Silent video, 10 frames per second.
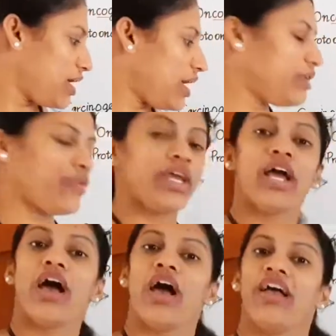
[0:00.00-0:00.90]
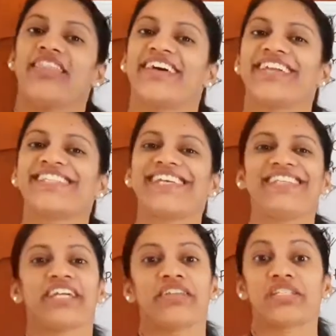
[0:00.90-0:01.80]
Anyway, the recent
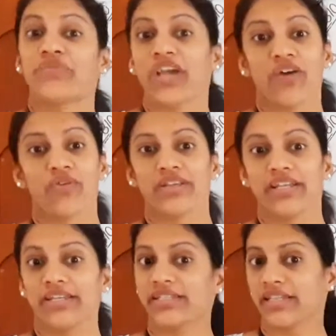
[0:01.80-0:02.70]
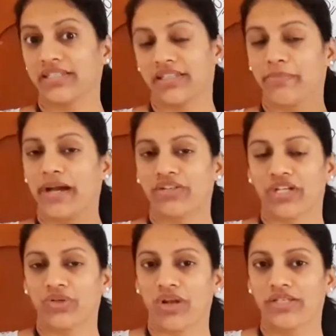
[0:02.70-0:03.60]
techniques we have already discussed in the
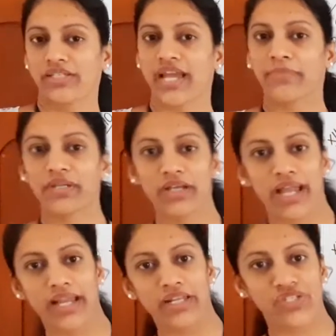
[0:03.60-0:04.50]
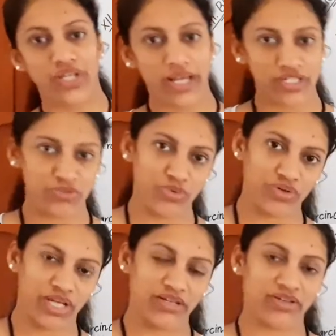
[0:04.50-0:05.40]
biotechnology chapter:
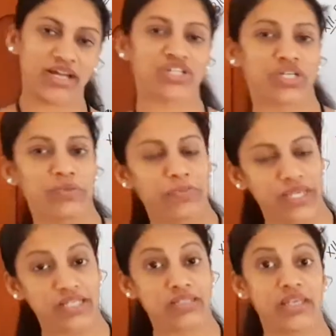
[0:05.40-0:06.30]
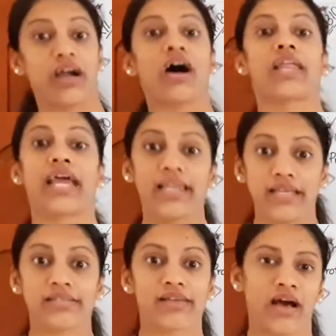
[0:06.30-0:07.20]
antigen-antibody interaction, PCR,
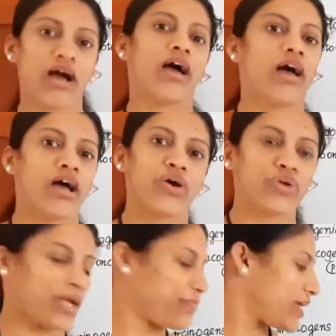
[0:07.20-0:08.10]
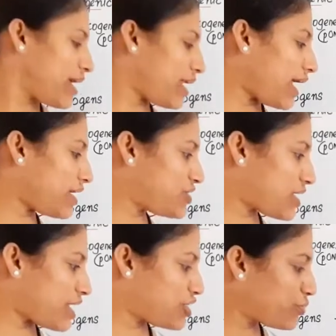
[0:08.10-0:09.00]
ELISA. Okay,
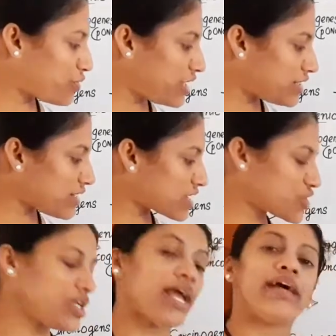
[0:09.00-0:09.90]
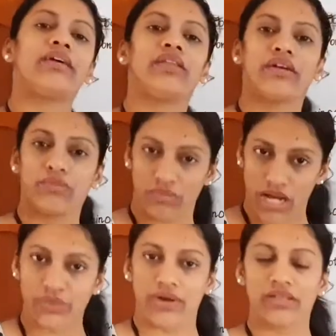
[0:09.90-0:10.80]
antigen-antibody interaction, the
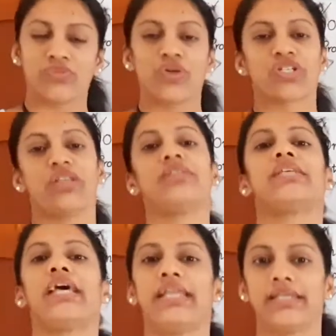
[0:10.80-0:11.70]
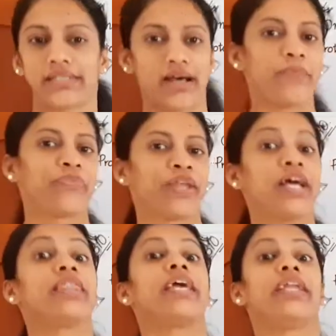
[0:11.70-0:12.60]
advanced version is ELISA.
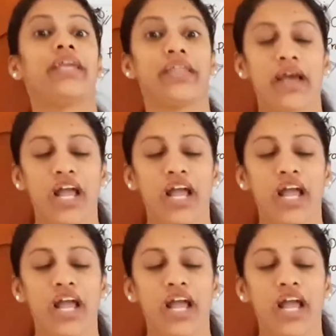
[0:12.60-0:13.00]
Then DNA